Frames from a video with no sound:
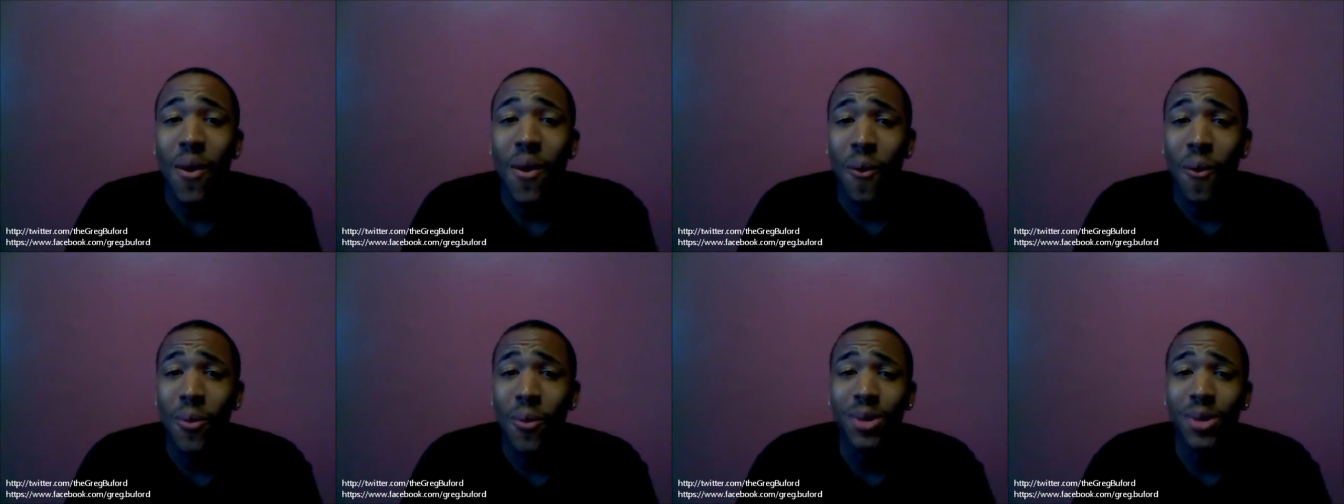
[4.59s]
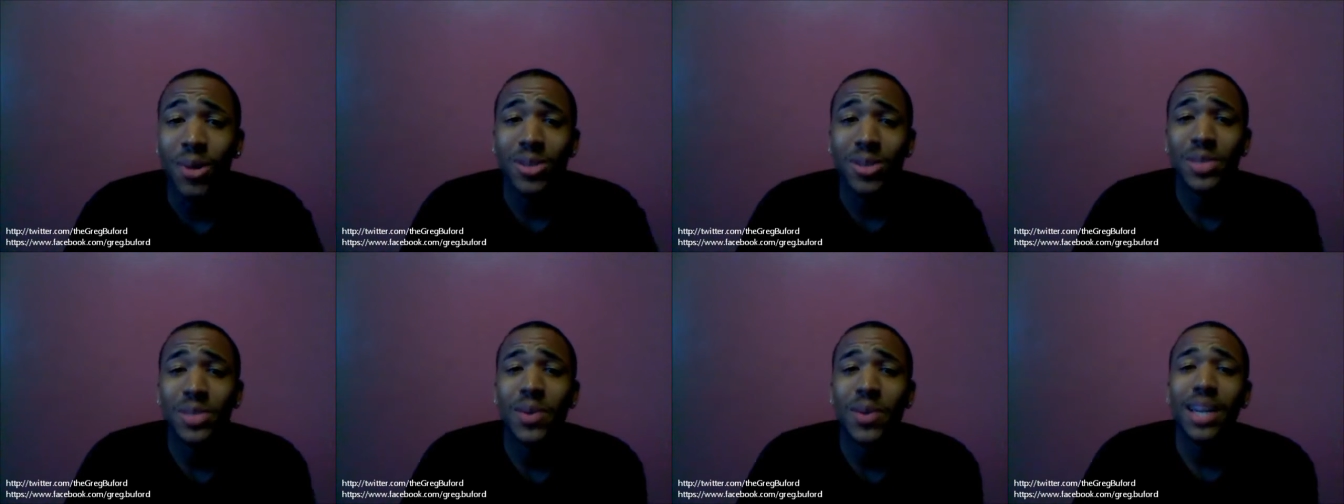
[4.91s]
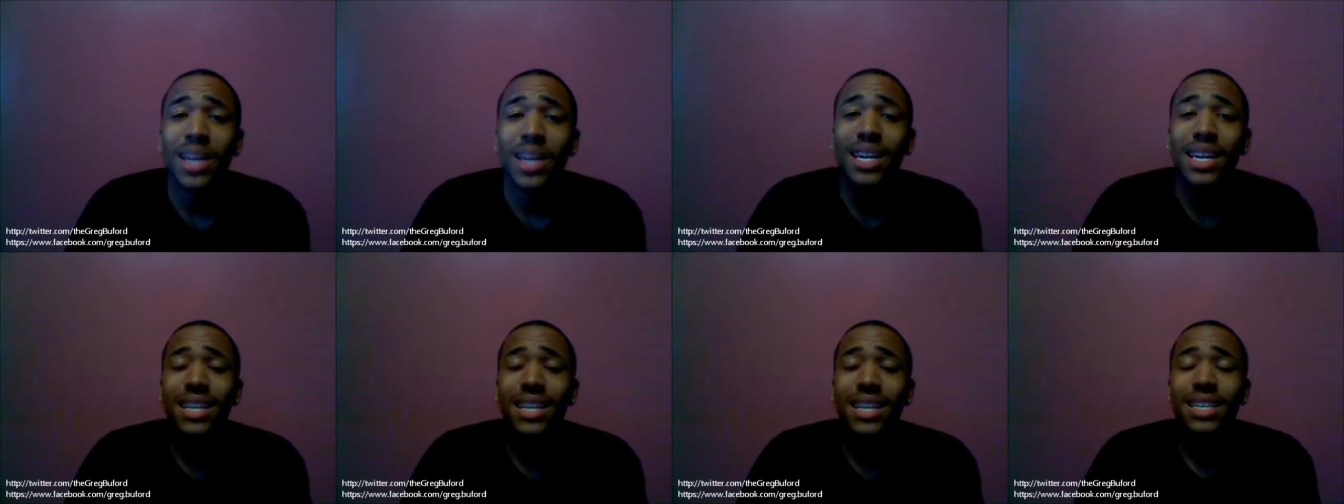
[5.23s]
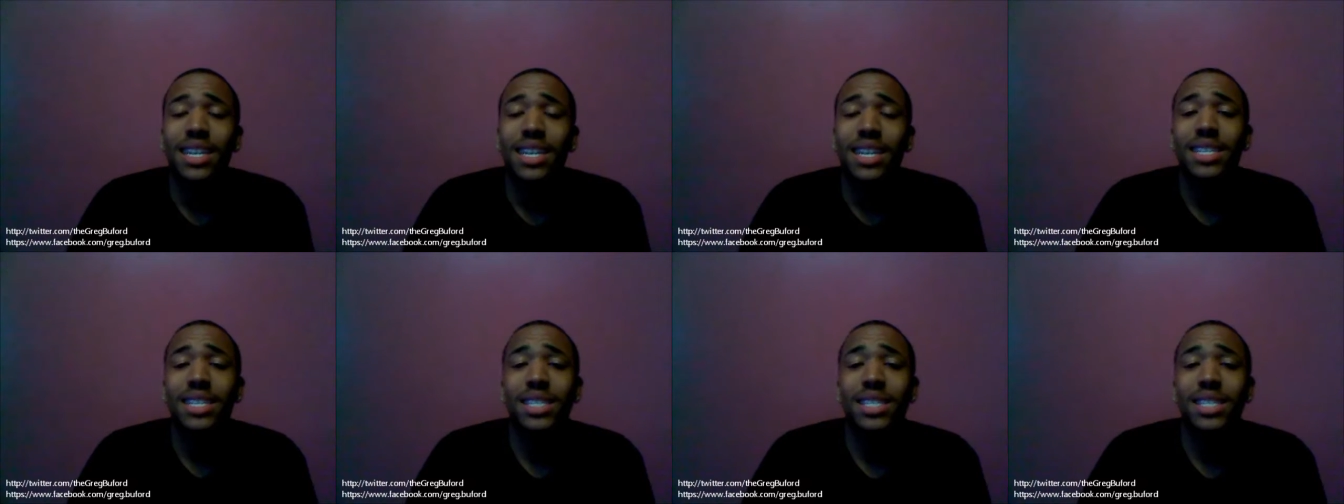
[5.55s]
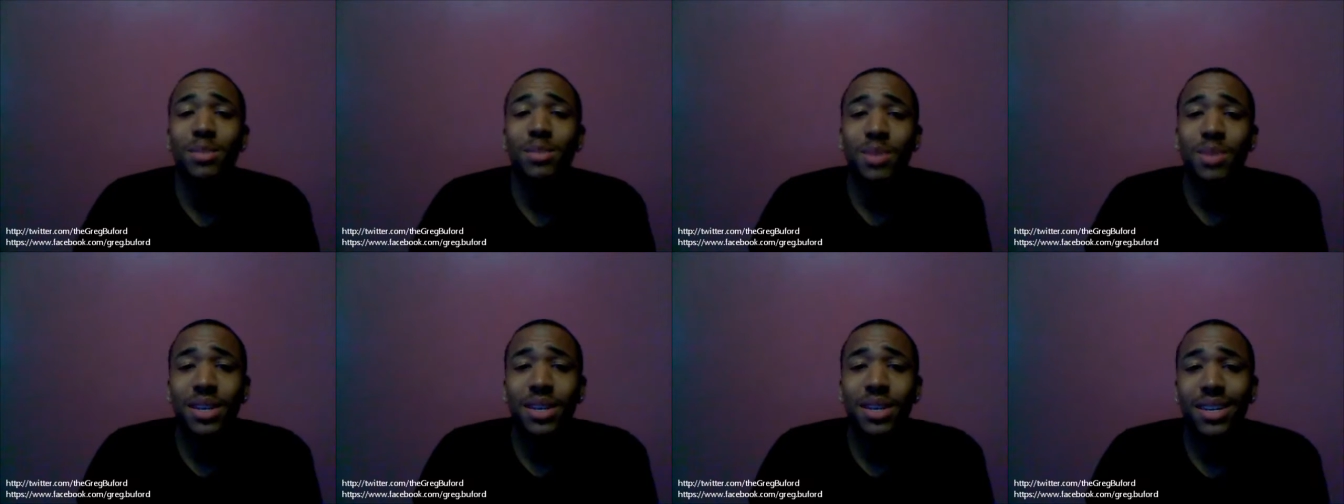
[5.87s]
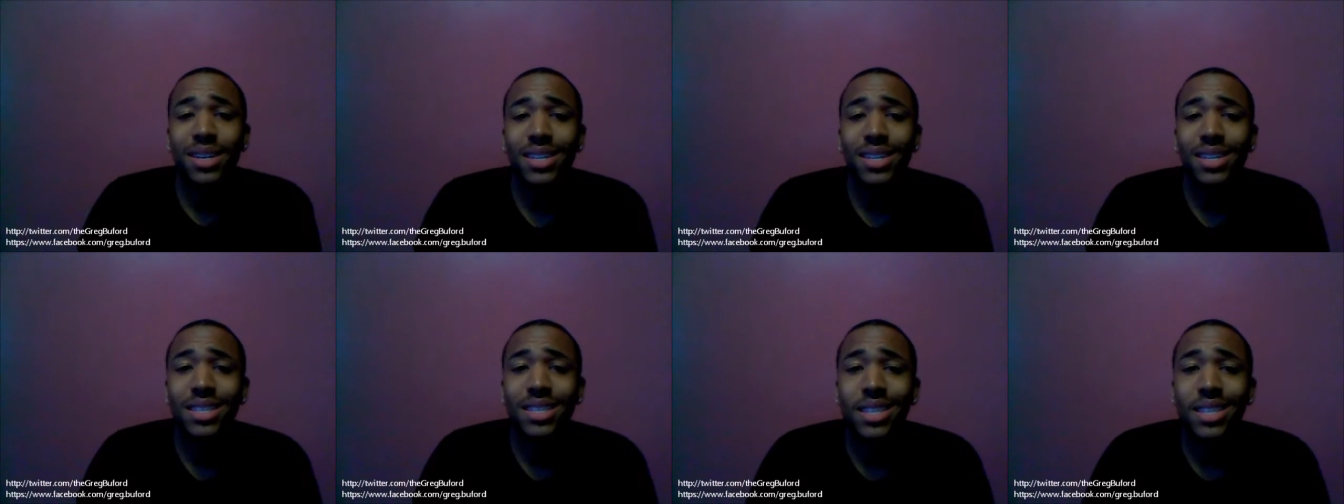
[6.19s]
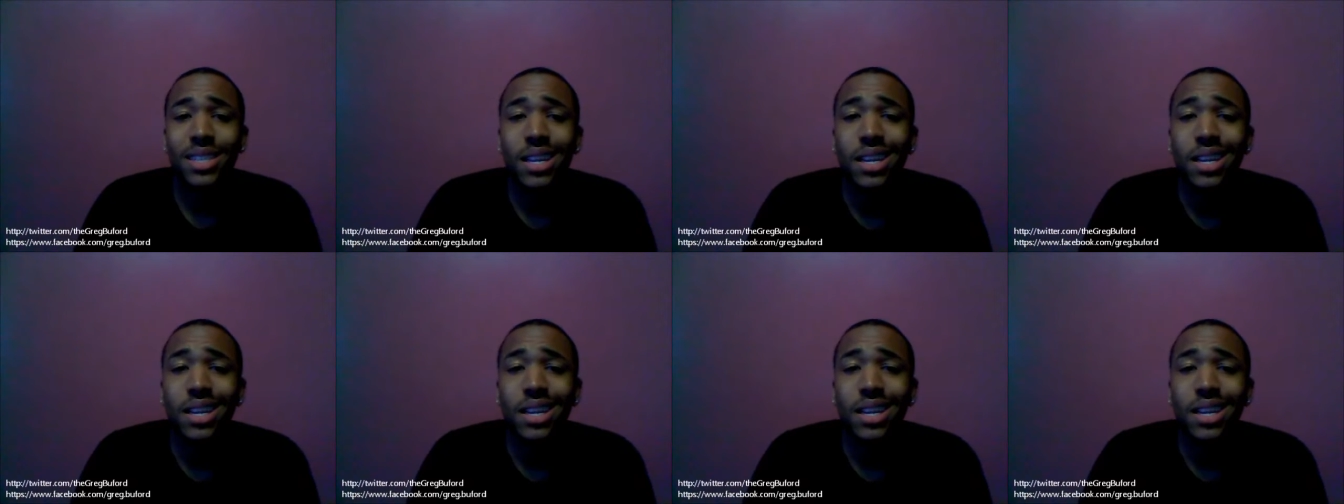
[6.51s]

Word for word: one reason why I like dance is because